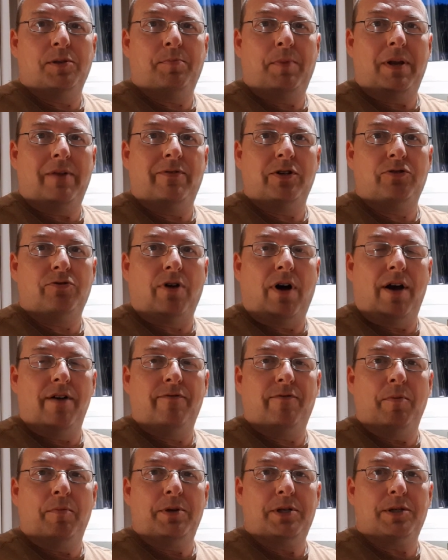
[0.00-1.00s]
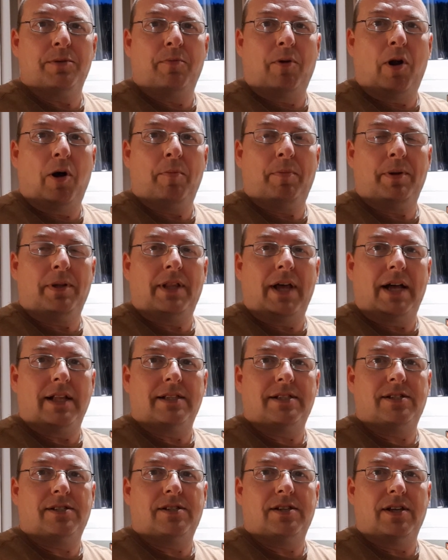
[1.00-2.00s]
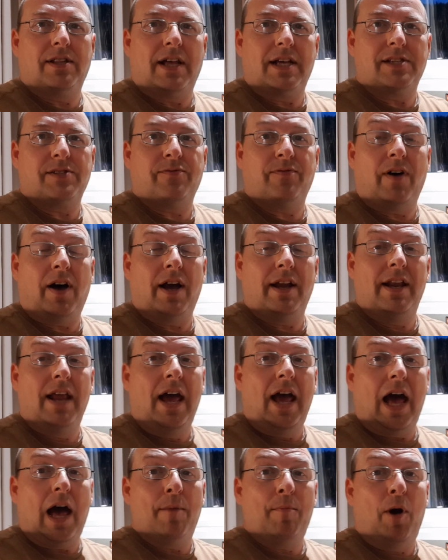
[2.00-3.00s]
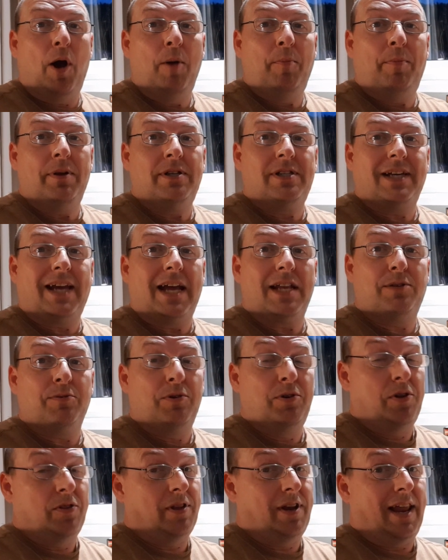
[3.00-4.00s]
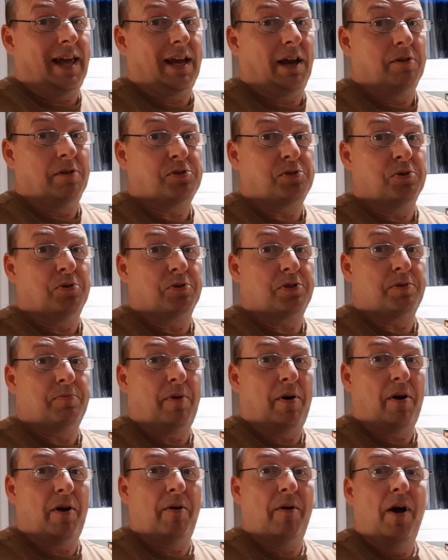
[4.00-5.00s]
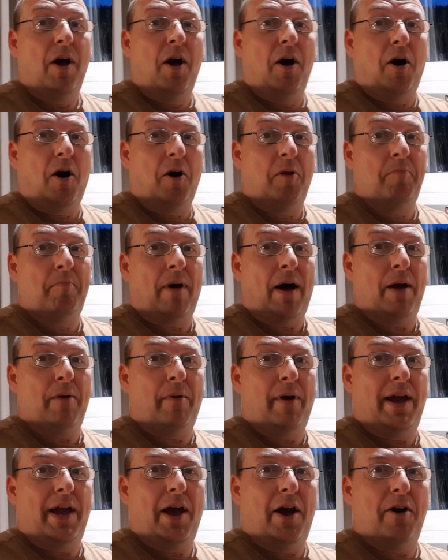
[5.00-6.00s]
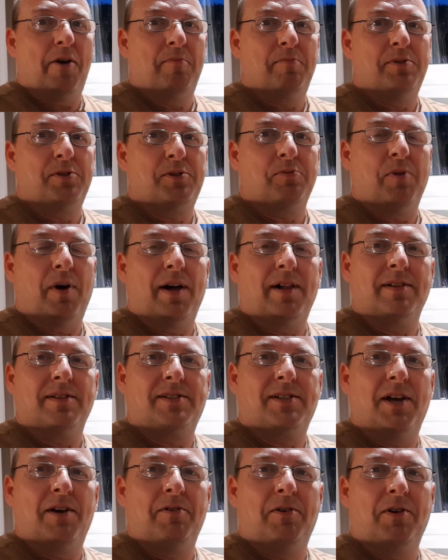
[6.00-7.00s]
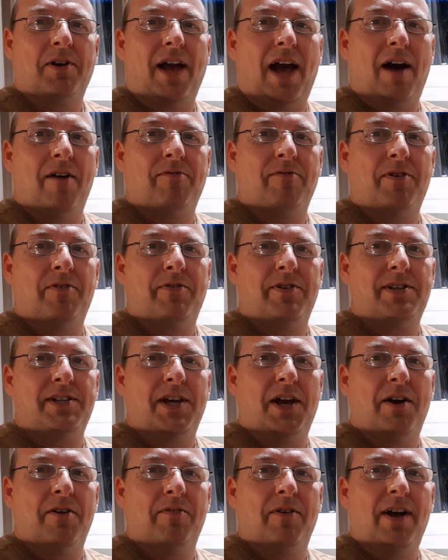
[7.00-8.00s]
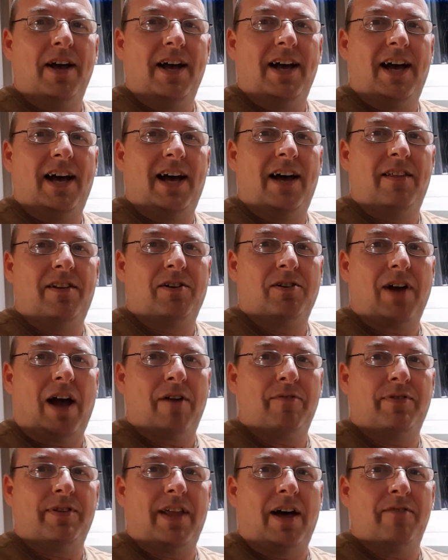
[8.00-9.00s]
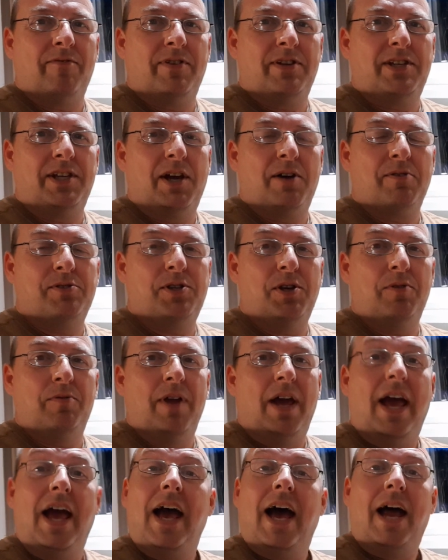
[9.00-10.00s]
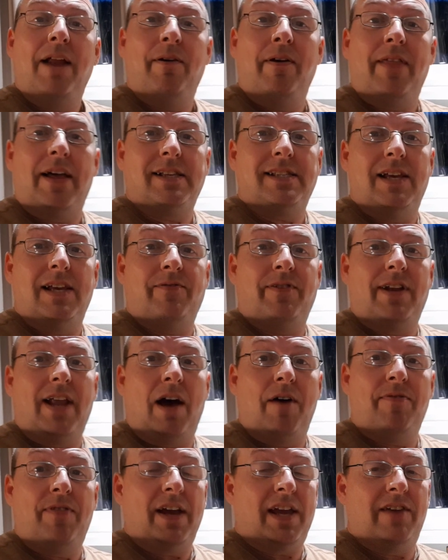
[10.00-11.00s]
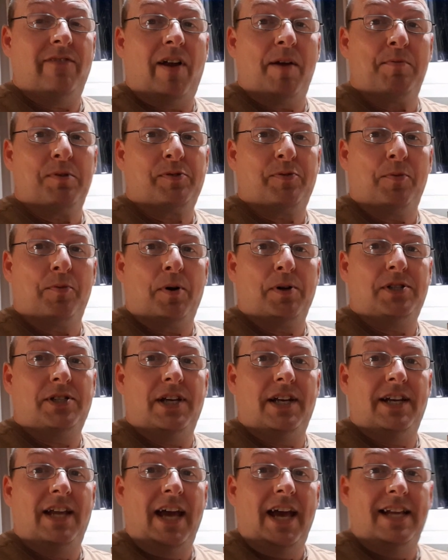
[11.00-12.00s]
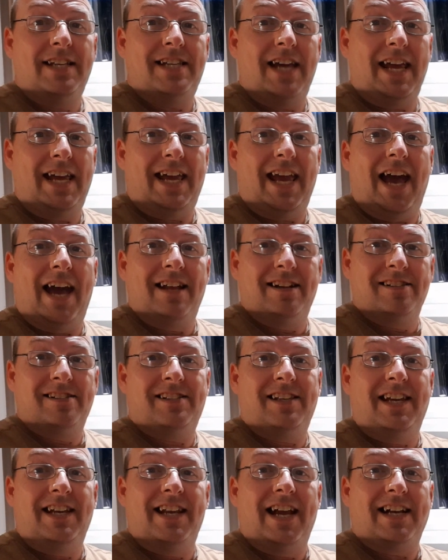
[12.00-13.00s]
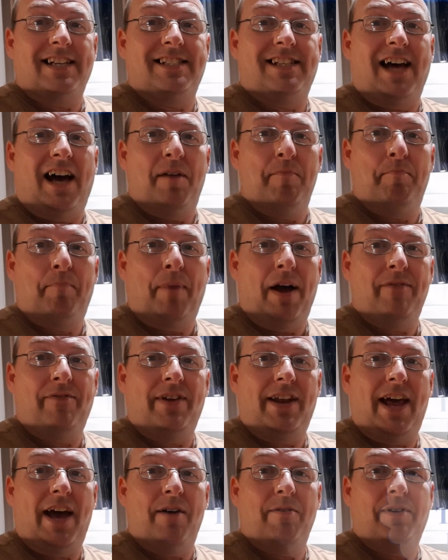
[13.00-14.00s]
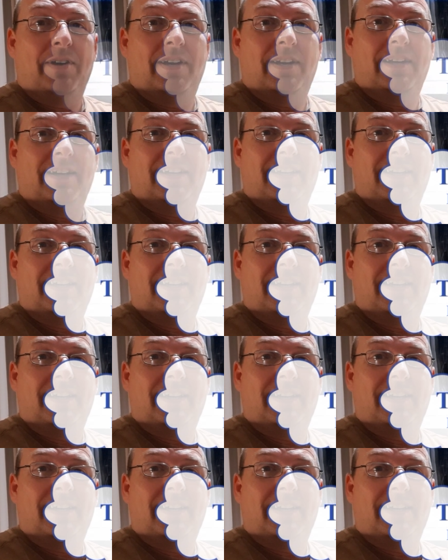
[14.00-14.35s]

It's a bit of a drive for me tomorrow, but that's fine. I'm hoping to get to another Lego store tomorrow on my way home as well, so look out for a video, look out for that video soon. Anyway, that's it for now. Thank you very much for watching. Take care, and I'll see you next time. Bye for now.